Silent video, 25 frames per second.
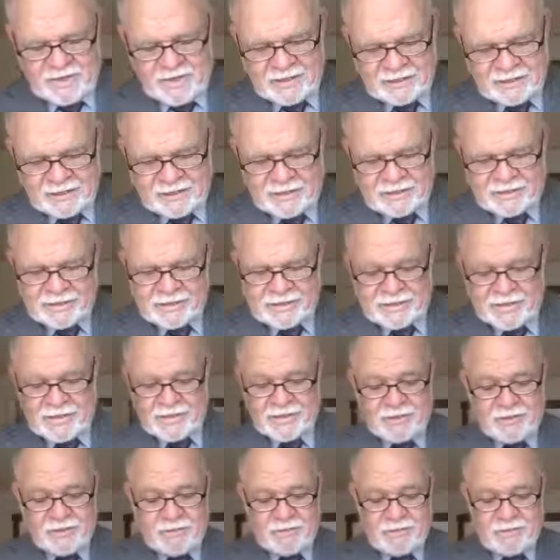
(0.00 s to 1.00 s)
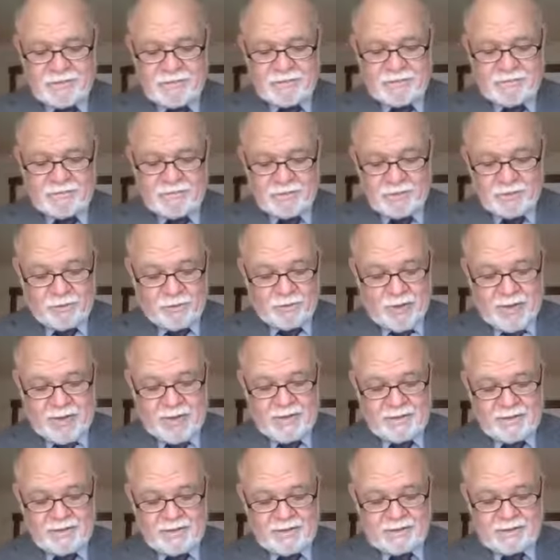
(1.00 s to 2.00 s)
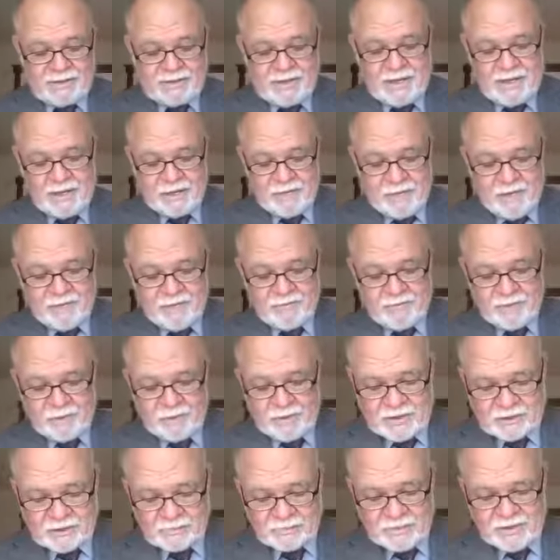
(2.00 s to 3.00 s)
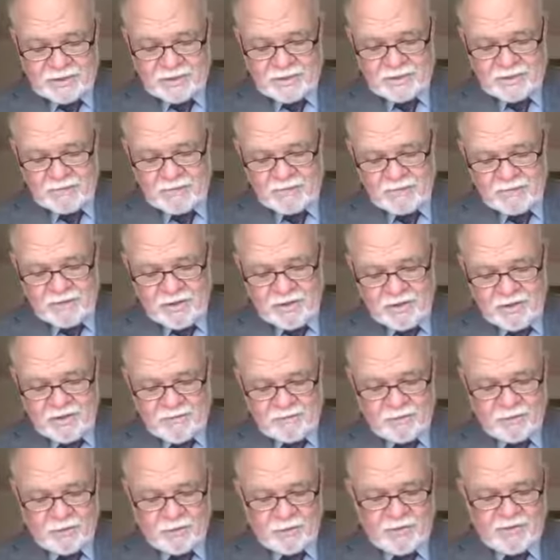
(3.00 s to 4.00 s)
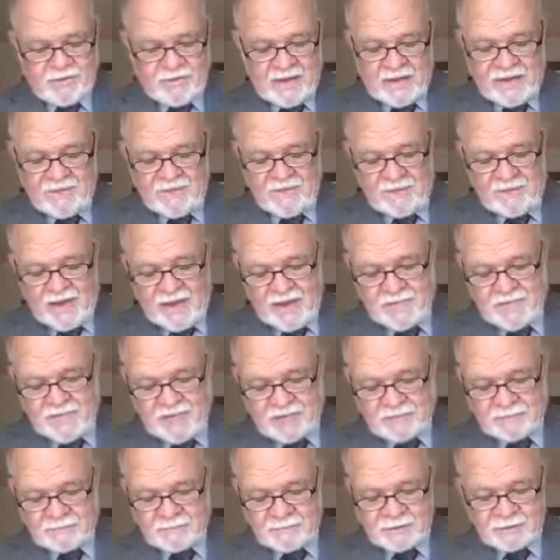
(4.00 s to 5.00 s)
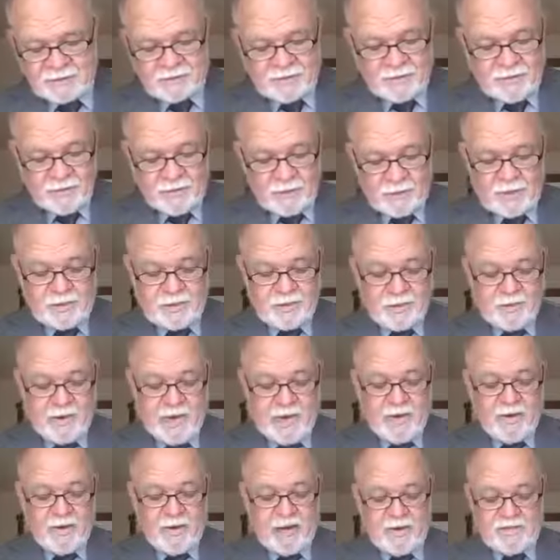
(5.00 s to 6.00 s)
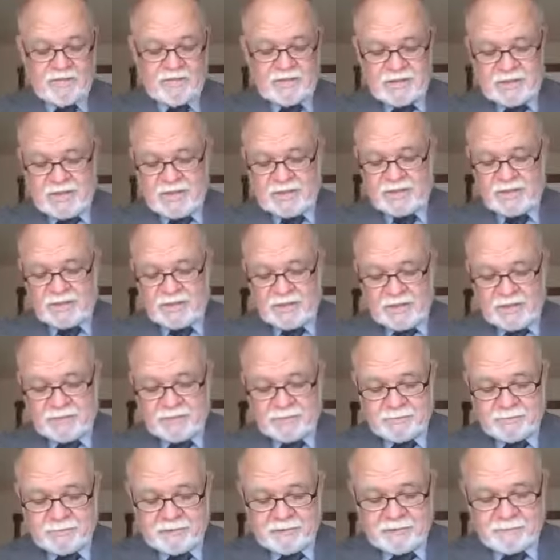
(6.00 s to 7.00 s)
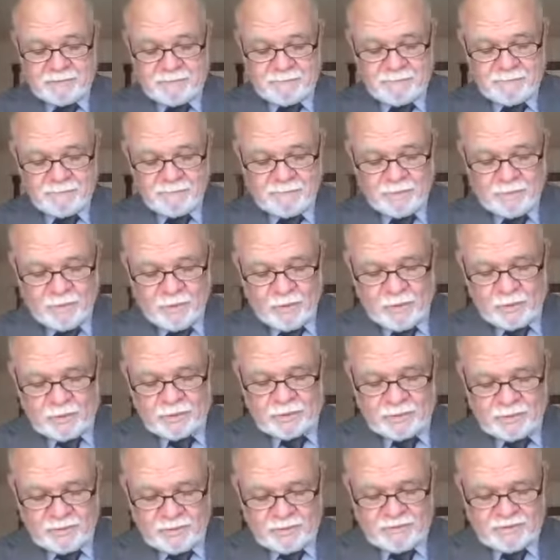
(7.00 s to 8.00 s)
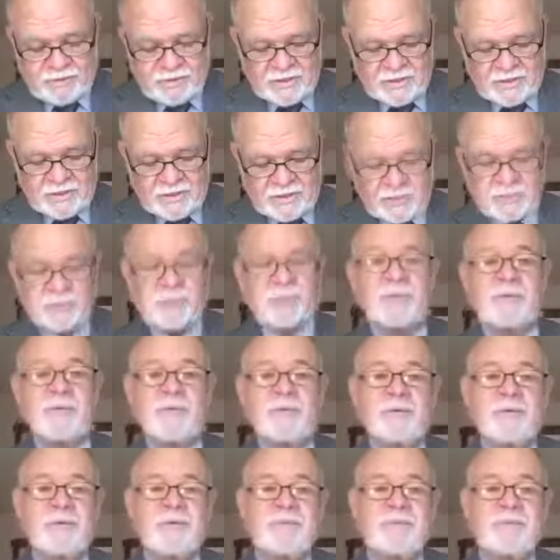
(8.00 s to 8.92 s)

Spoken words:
Jesus said to her, "You're right in saying you have no husband, for you have had five husbands, and the one you now have is not your husband. What you have said is true."